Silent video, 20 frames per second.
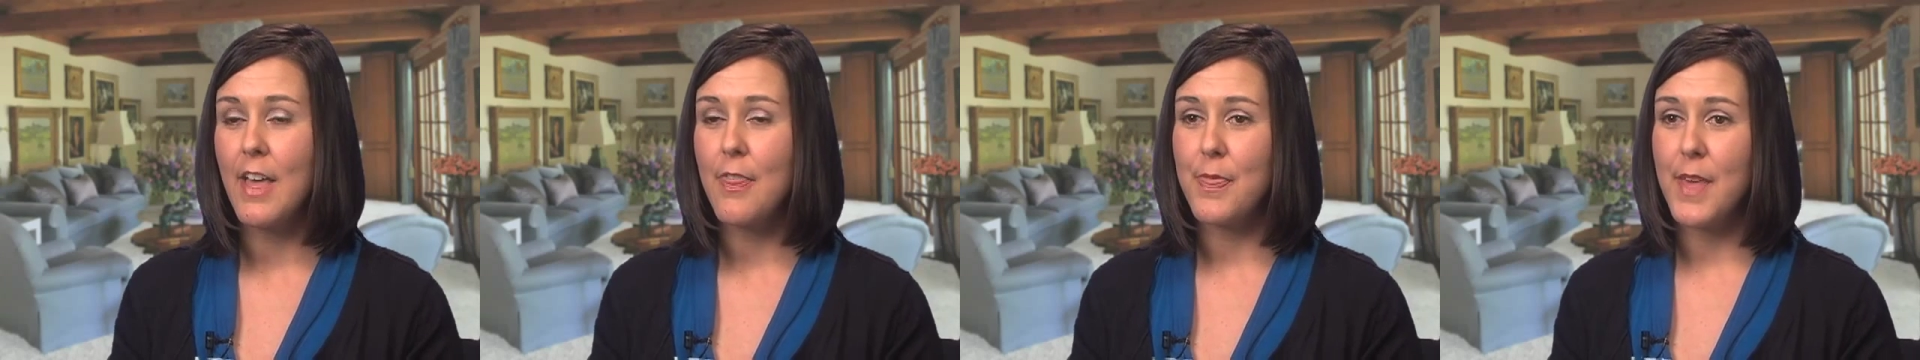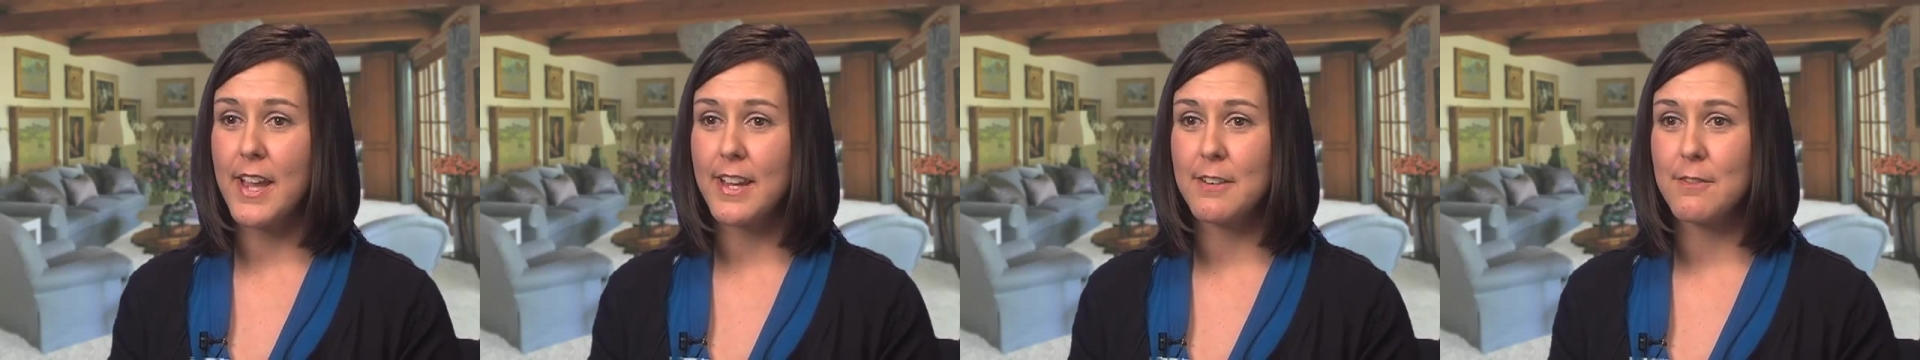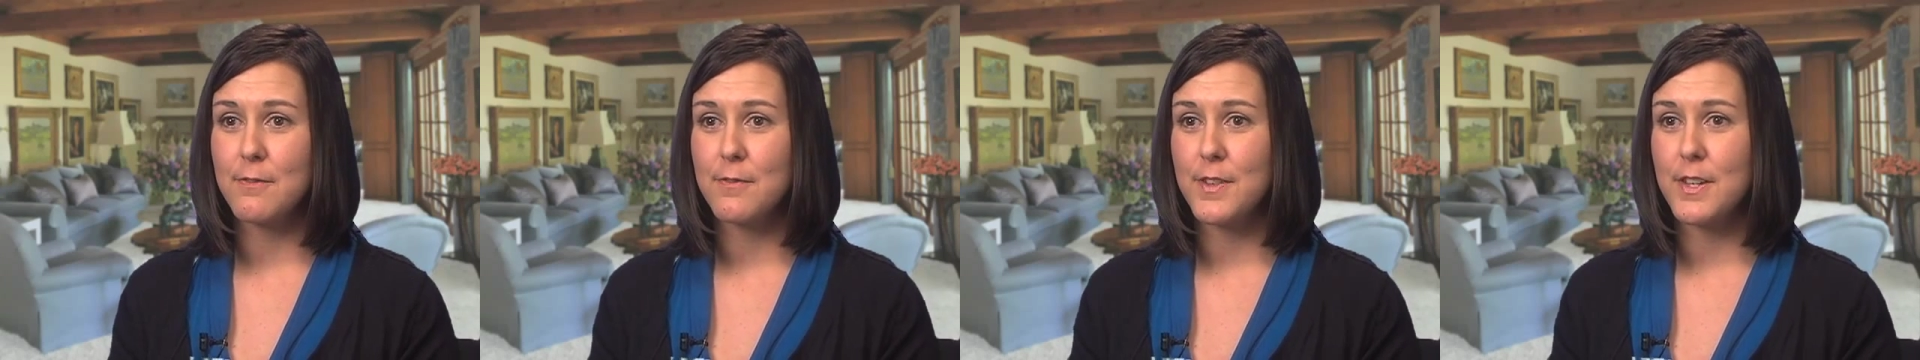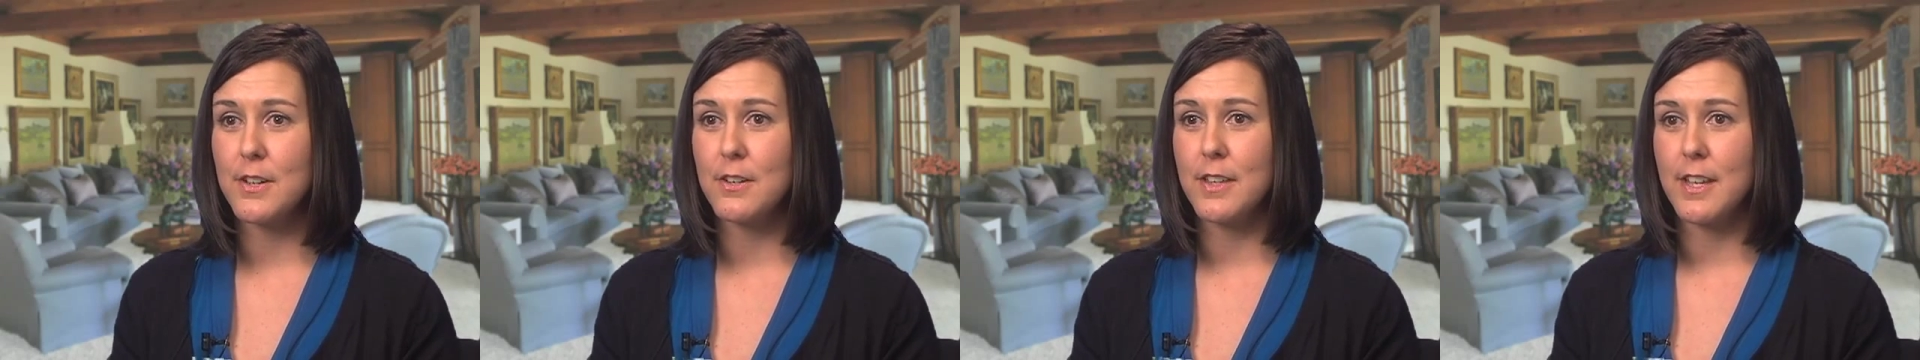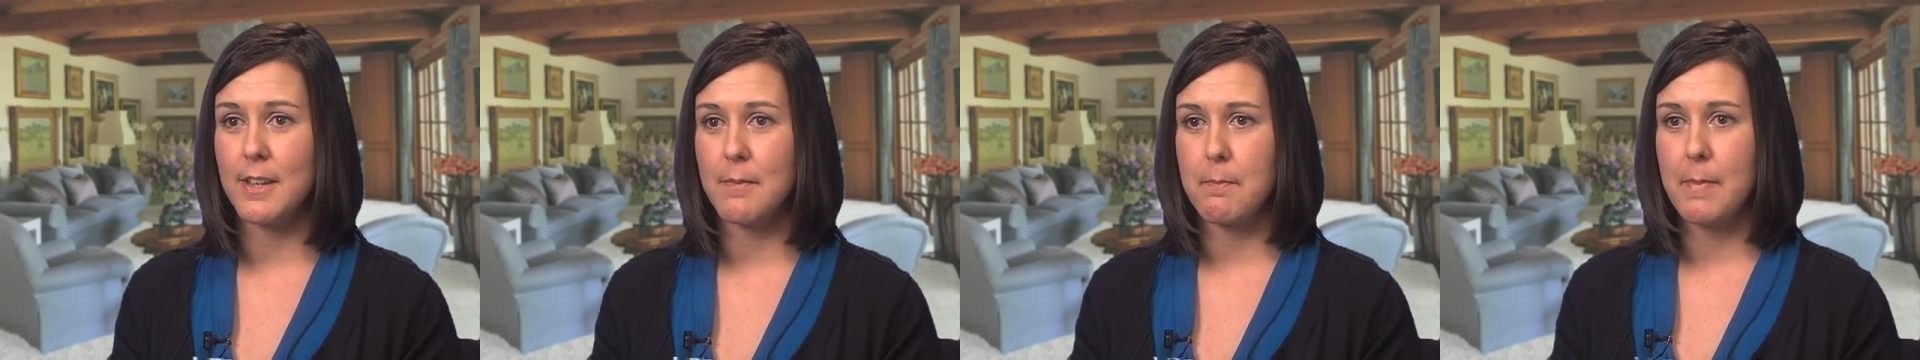that can feel
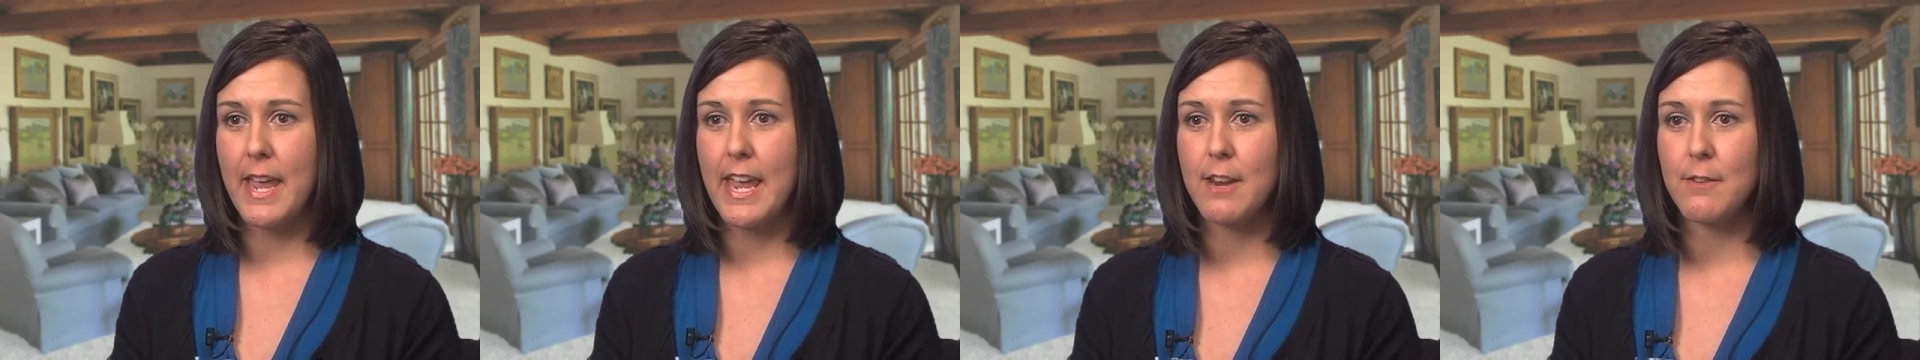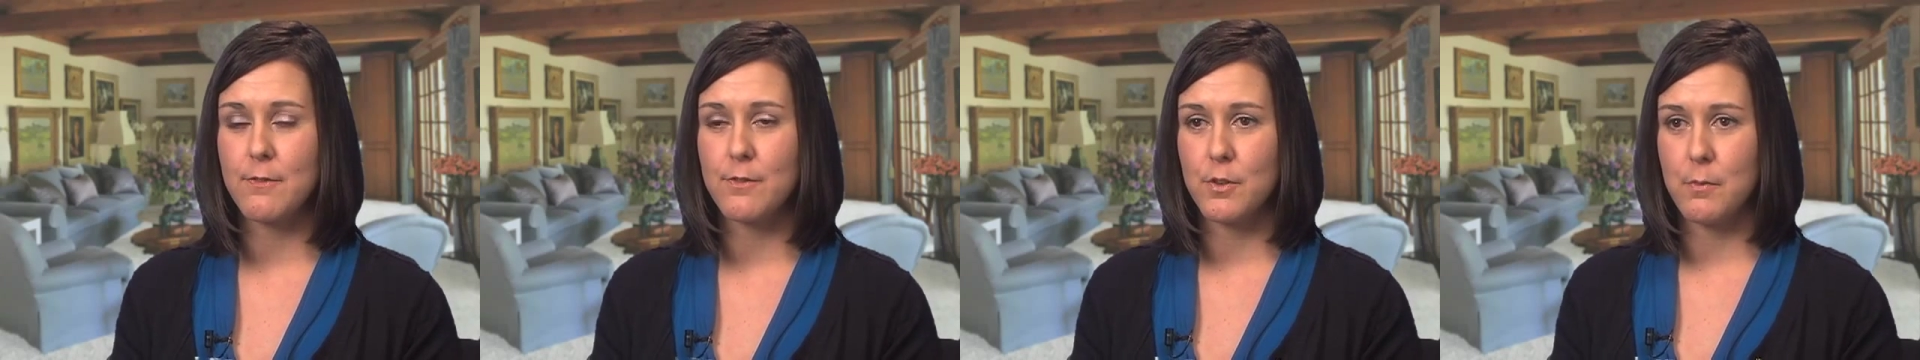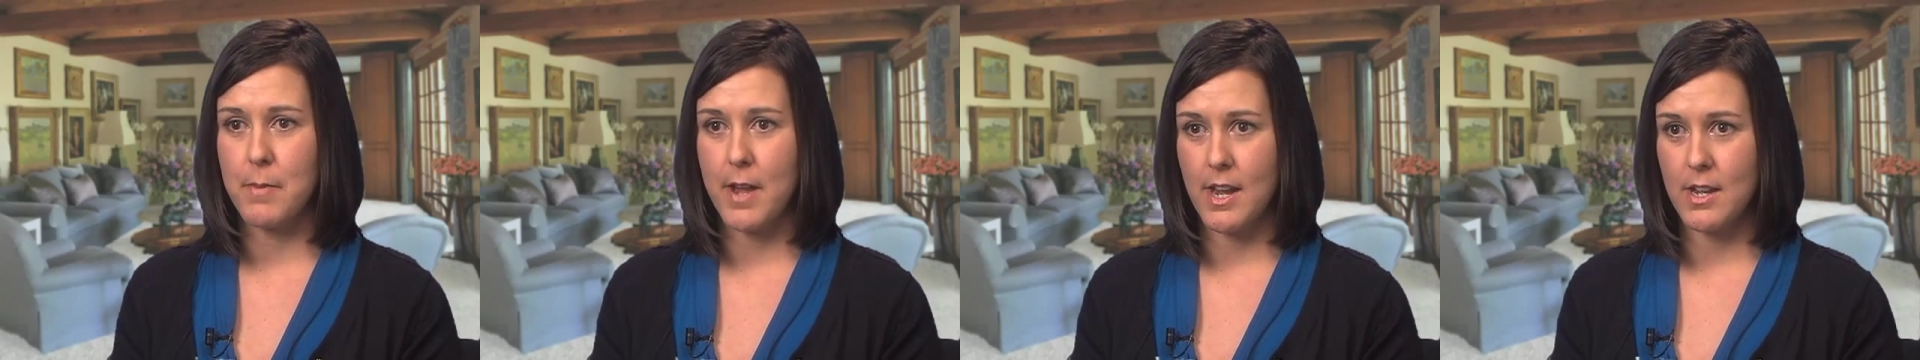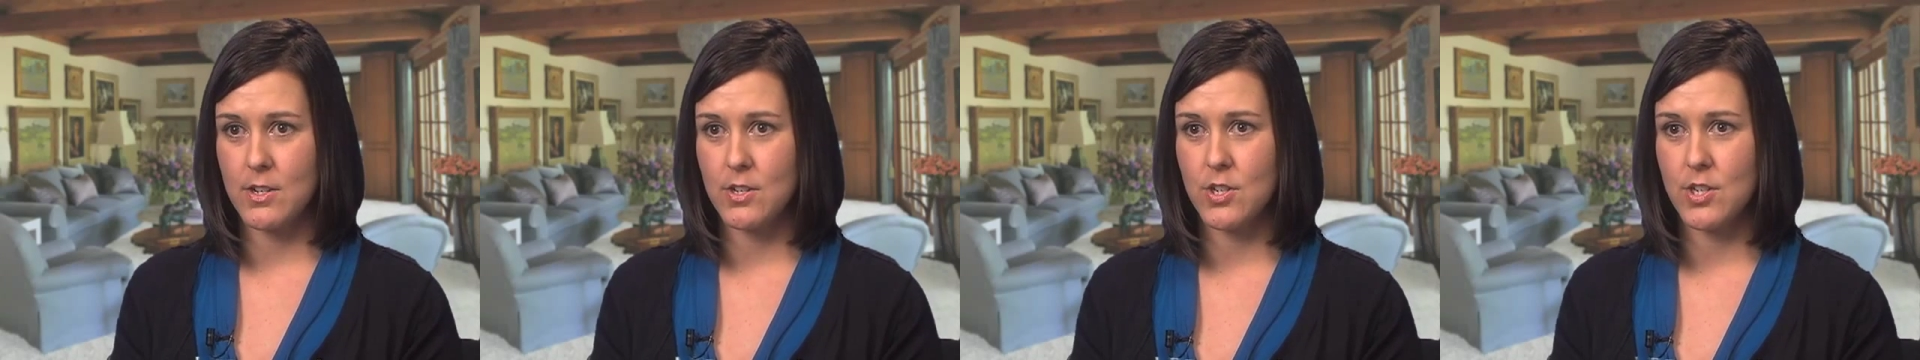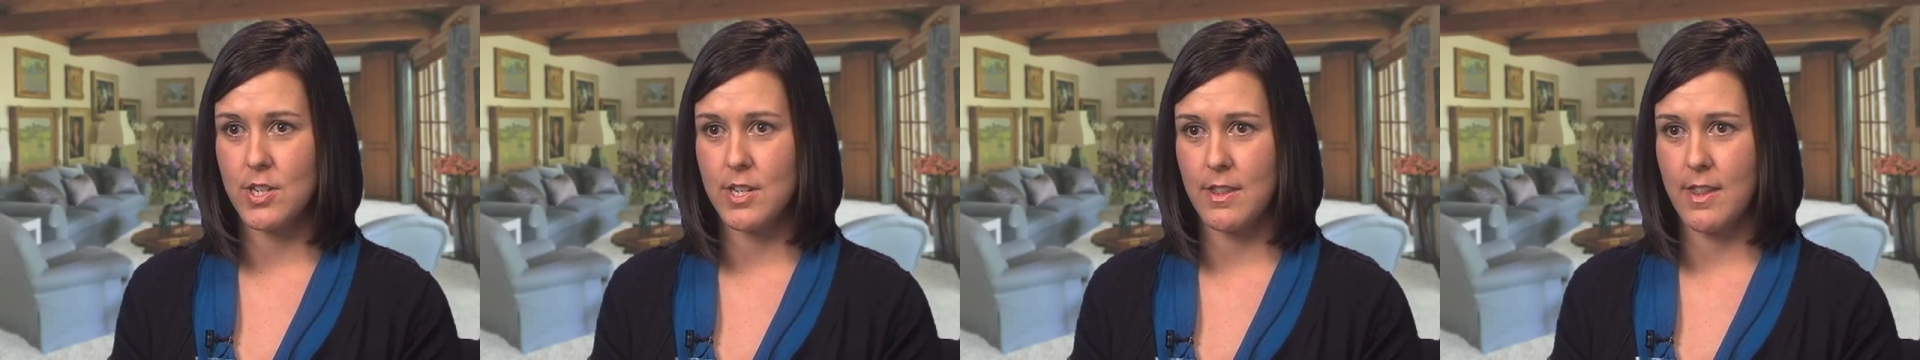like a painful
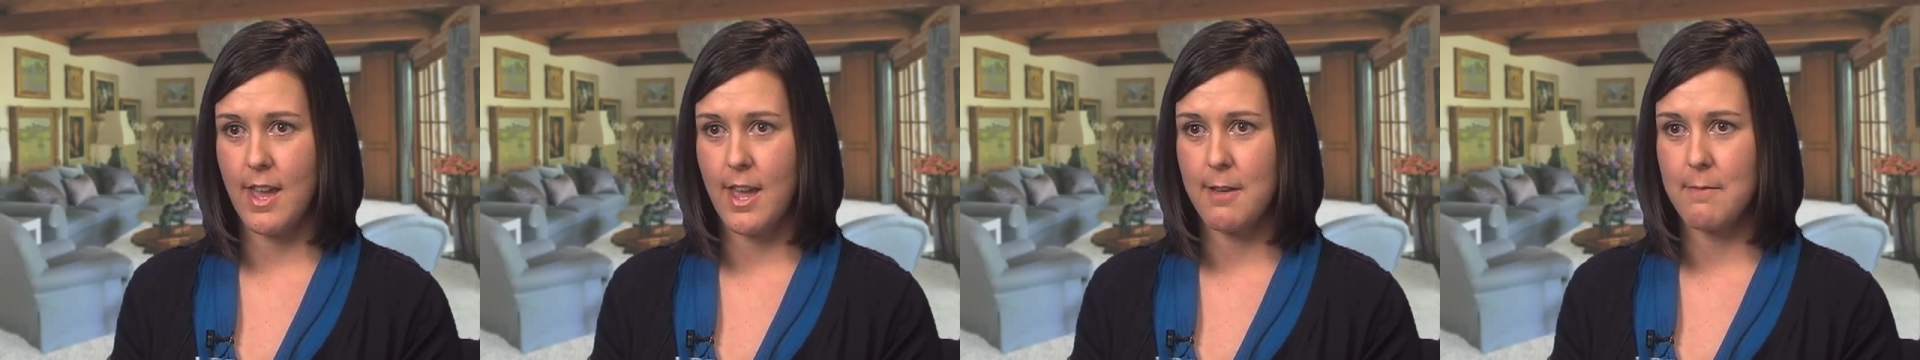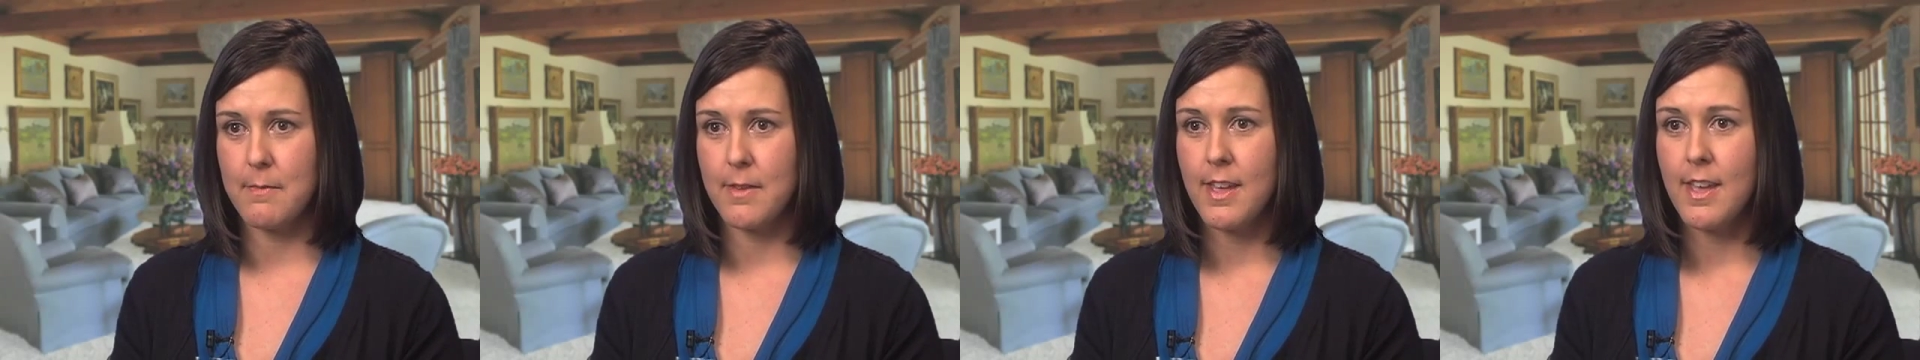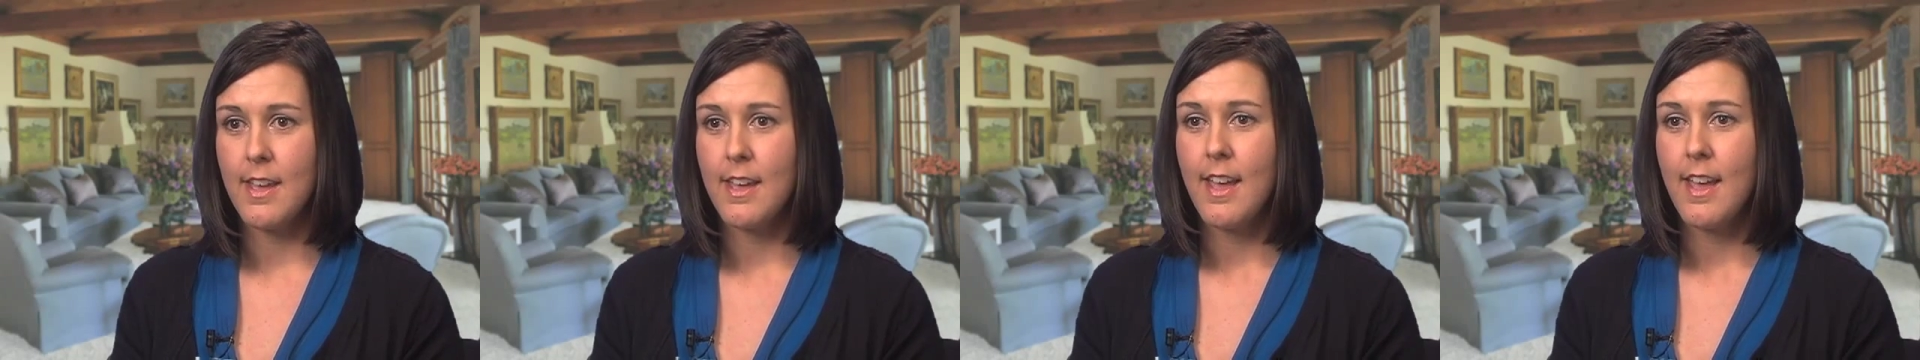punch to them